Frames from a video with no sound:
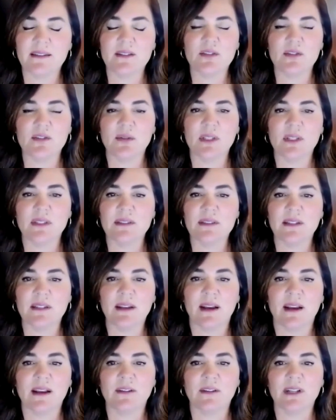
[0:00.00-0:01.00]
students in
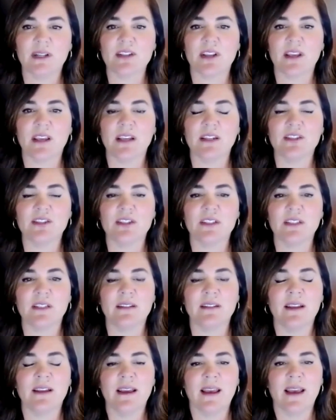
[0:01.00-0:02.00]
higher
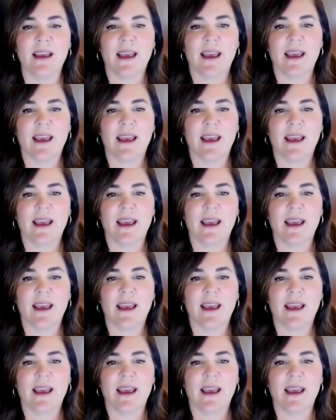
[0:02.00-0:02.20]
education.